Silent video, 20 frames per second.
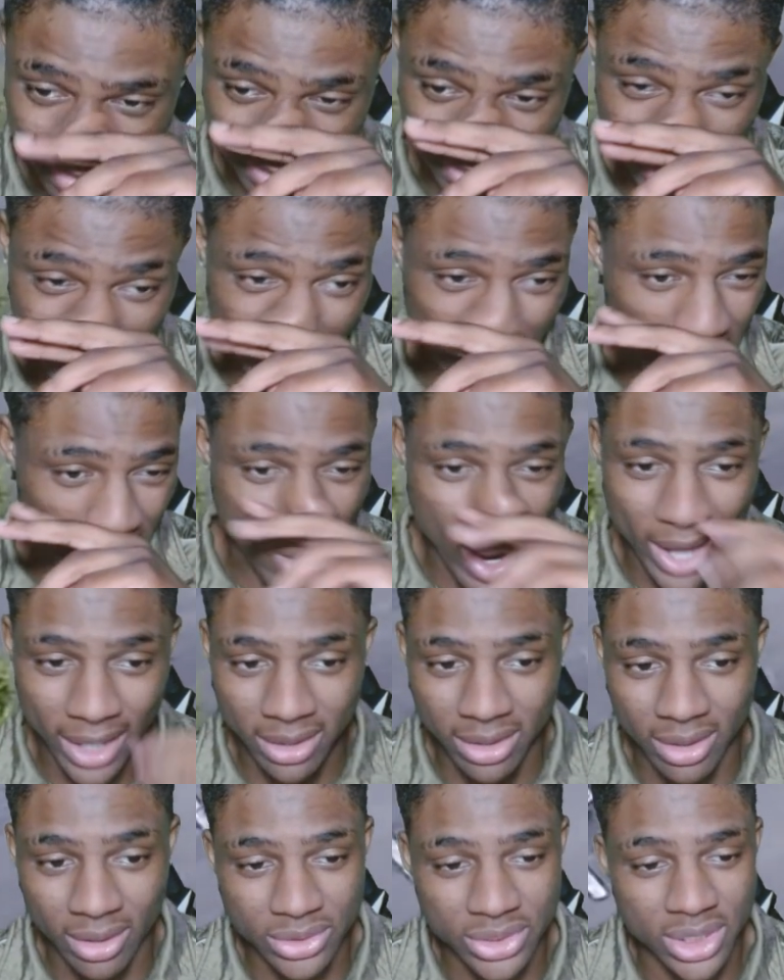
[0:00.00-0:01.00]
Nigga
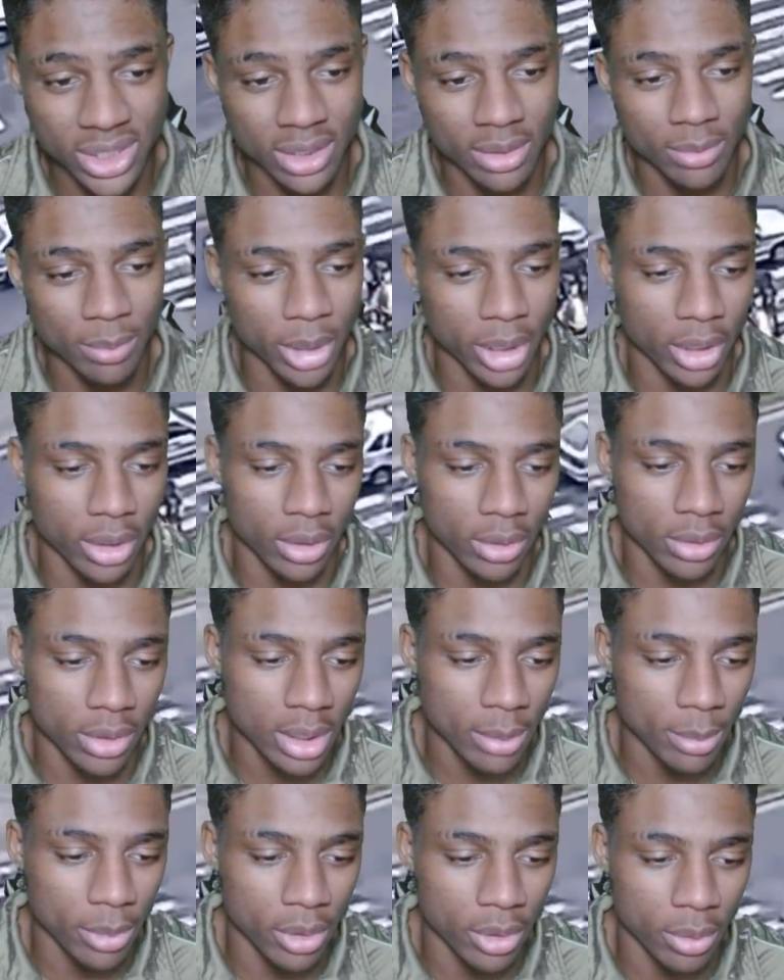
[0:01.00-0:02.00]
whacked your shit. Bro,
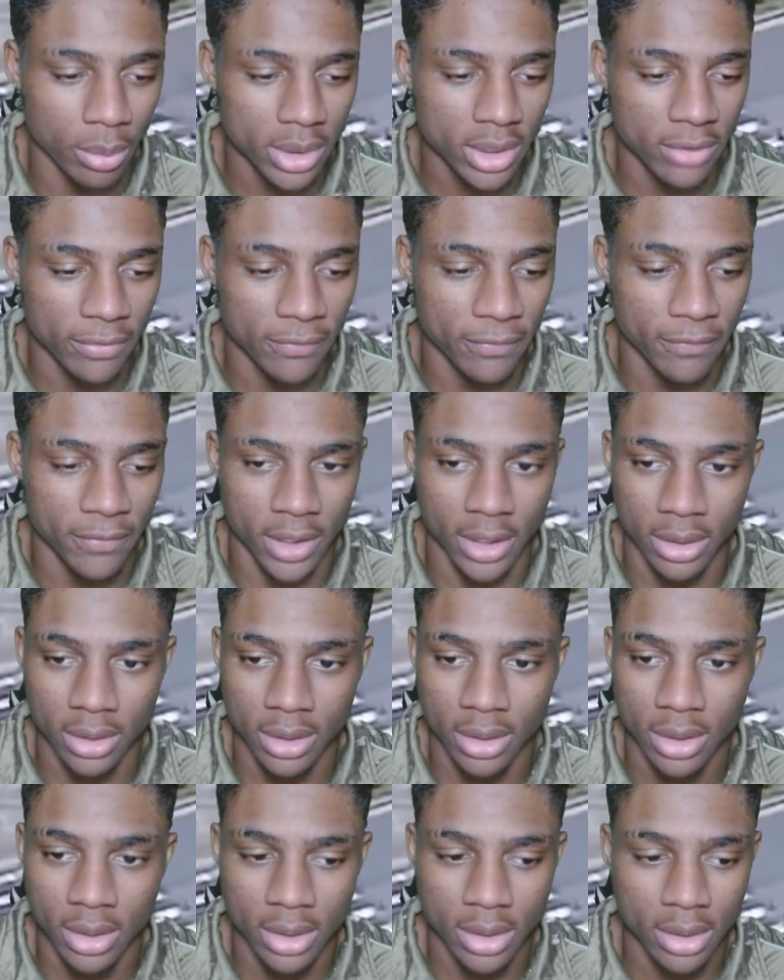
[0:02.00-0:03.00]
come on. What the fuck?
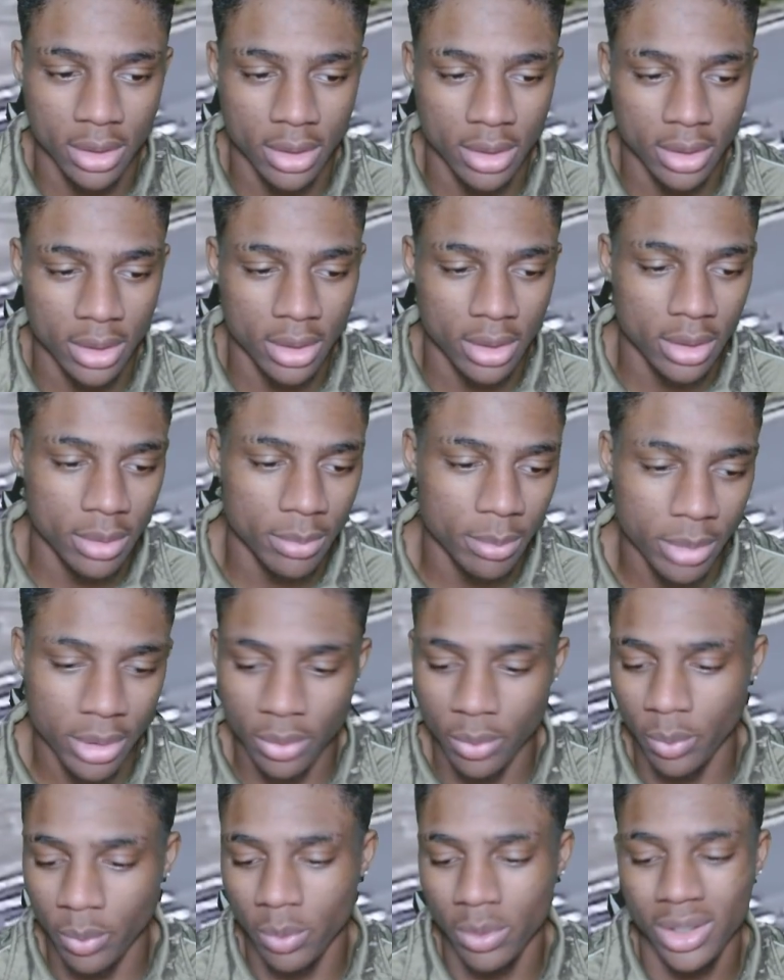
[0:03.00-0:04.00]
Bro,
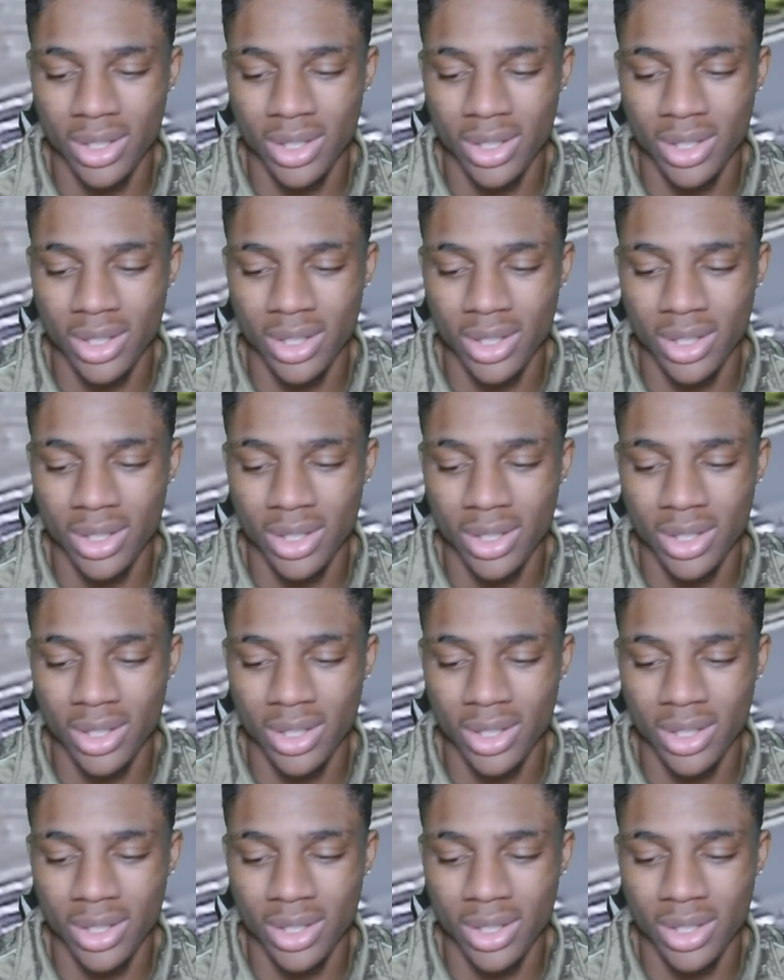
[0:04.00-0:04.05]
what